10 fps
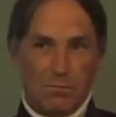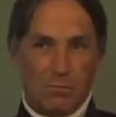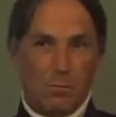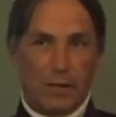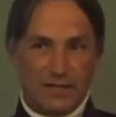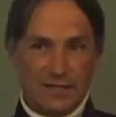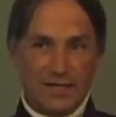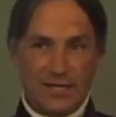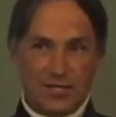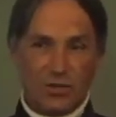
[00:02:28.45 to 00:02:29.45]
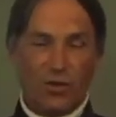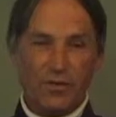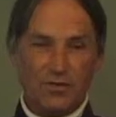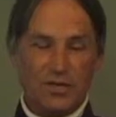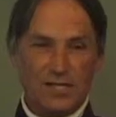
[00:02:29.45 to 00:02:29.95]
But it is
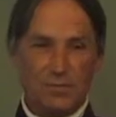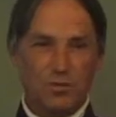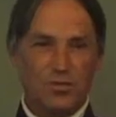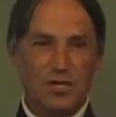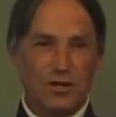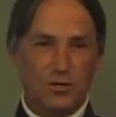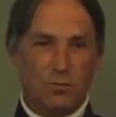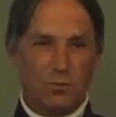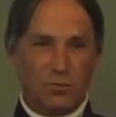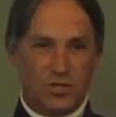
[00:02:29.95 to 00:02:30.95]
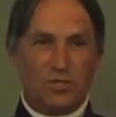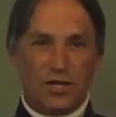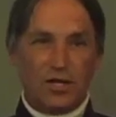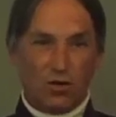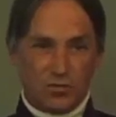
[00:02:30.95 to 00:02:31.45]
not just
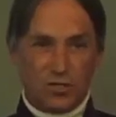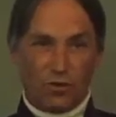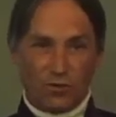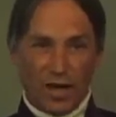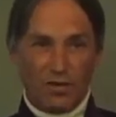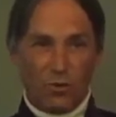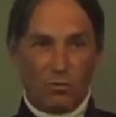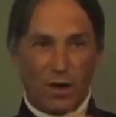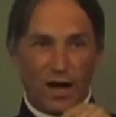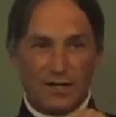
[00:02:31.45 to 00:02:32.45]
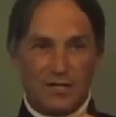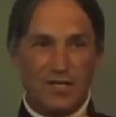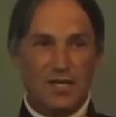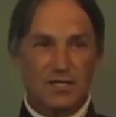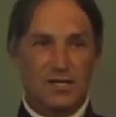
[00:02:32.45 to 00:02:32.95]
positioning of stone. I combined
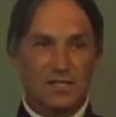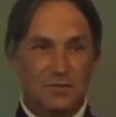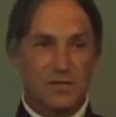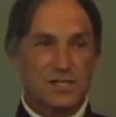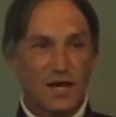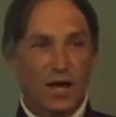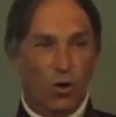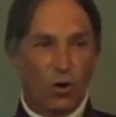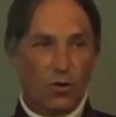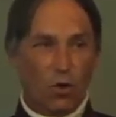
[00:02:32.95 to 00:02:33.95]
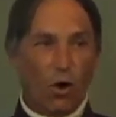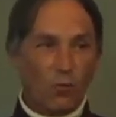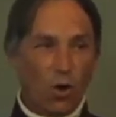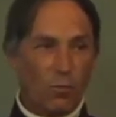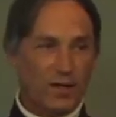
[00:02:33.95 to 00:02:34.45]
this with
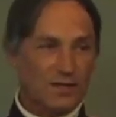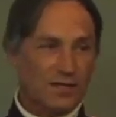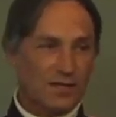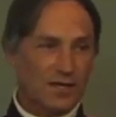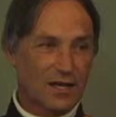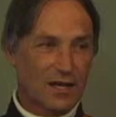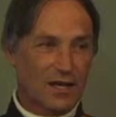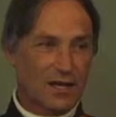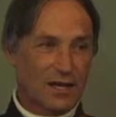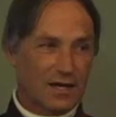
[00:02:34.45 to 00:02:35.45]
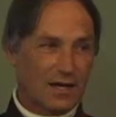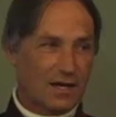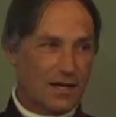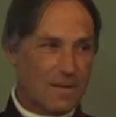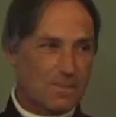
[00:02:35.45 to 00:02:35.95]
homeopathy.
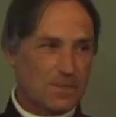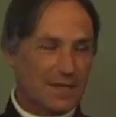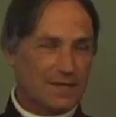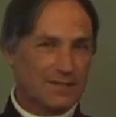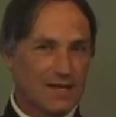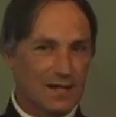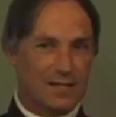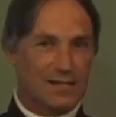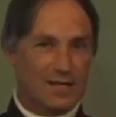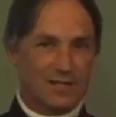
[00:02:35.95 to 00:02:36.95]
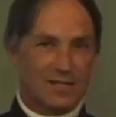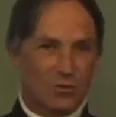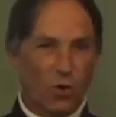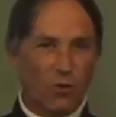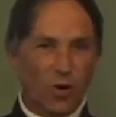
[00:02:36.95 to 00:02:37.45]
The
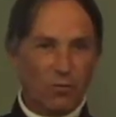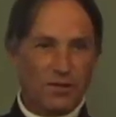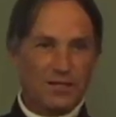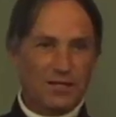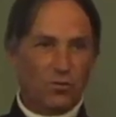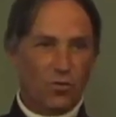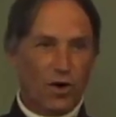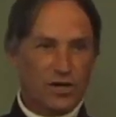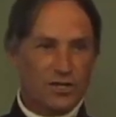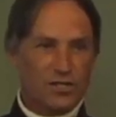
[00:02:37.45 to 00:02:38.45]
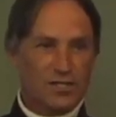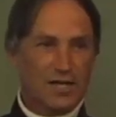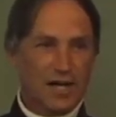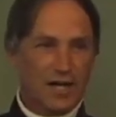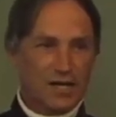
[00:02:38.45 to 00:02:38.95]
homeopathy works
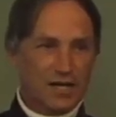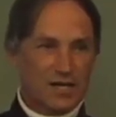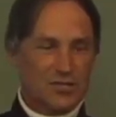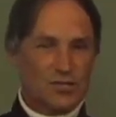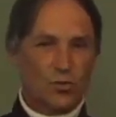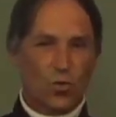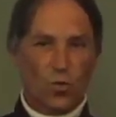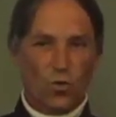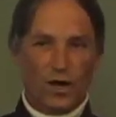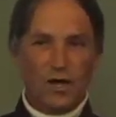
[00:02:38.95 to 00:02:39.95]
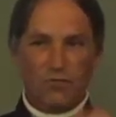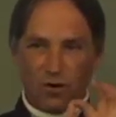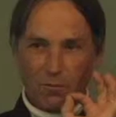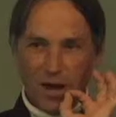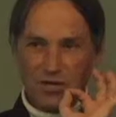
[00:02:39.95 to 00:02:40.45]
through
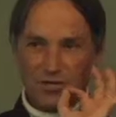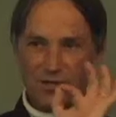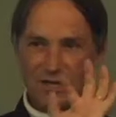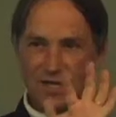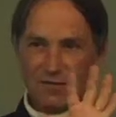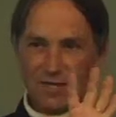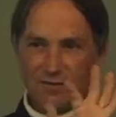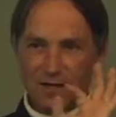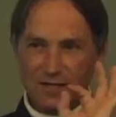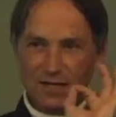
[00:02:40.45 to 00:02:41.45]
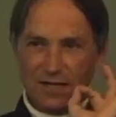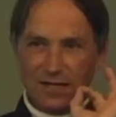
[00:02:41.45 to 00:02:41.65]
information, given